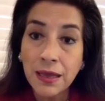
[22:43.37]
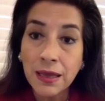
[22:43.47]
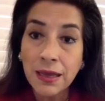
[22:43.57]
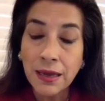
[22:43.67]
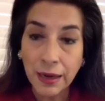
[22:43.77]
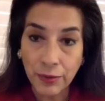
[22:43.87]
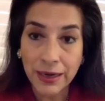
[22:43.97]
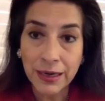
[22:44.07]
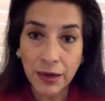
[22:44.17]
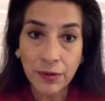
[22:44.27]
like right
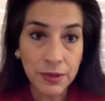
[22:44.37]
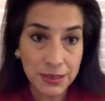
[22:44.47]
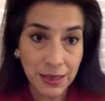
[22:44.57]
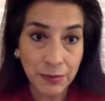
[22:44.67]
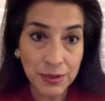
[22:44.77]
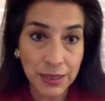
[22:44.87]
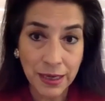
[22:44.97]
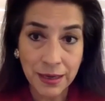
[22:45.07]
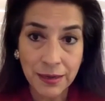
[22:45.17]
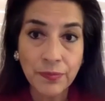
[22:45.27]
now, this time of day,
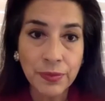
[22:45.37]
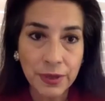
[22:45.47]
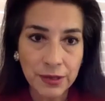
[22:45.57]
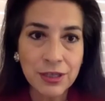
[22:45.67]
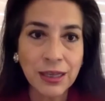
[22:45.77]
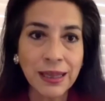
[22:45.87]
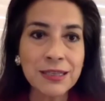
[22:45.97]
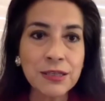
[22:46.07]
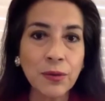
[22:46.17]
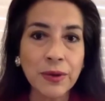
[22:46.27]
there's class
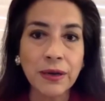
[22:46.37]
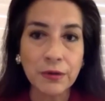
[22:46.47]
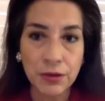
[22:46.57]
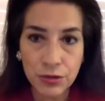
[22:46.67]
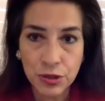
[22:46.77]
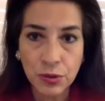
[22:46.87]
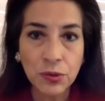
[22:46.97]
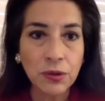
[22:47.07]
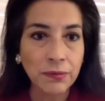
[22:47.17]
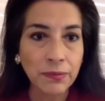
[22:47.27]
going on. There's
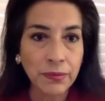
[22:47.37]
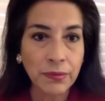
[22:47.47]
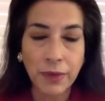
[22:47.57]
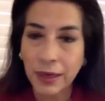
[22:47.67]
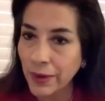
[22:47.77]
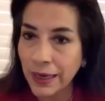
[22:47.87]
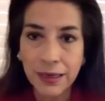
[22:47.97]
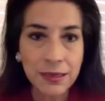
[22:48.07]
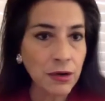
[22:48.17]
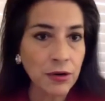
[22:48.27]
school. My
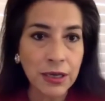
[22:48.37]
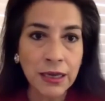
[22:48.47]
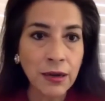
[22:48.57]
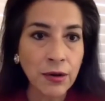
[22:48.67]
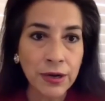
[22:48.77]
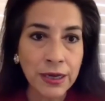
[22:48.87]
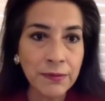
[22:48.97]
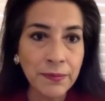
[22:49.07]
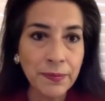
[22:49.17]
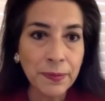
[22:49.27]
grandkids are in e-learning.
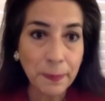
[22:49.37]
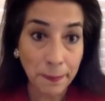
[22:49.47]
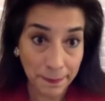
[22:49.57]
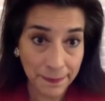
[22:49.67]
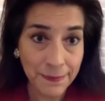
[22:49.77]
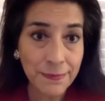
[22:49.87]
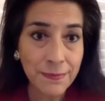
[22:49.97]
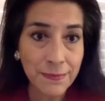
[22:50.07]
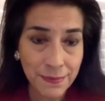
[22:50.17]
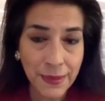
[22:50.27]

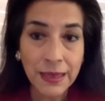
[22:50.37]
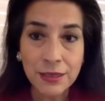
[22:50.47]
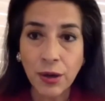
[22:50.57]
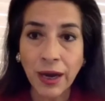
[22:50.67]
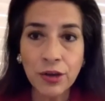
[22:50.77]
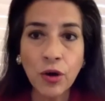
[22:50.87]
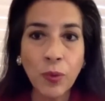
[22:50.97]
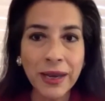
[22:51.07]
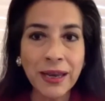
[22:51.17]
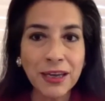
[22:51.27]
So I know
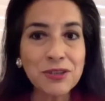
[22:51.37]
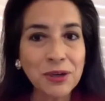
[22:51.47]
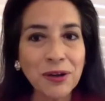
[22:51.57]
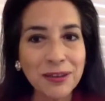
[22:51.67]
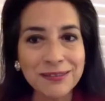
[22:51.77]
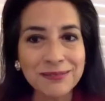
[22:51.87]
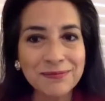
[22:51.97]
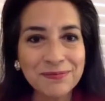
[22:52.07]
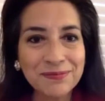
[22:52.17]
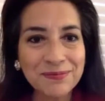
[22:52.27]
when not to call
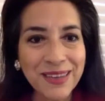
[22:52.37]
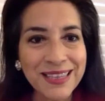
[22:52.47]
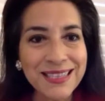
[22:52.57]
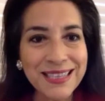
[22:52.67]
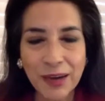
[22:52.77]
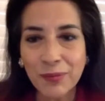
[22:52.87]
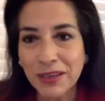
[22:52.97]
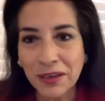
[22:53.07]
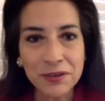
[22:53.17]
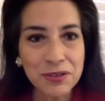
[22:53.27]
and see how my
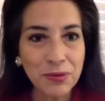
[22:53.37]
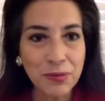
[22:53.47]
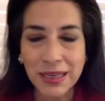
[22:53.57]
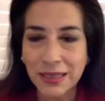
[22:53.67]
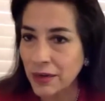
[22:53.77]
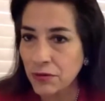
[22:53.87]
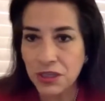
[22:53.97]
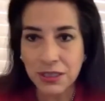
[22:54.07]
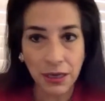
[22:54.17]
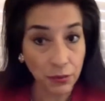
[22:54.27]
daughter's doing, because I know she's
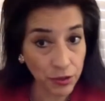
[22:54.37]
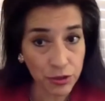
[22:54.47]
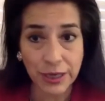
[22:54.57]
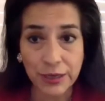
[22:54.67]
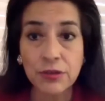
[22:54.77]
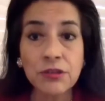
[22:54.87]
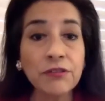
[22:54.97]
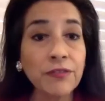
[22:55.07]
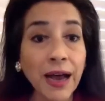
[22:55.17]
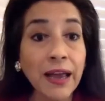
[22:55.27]
got her schedule till 5.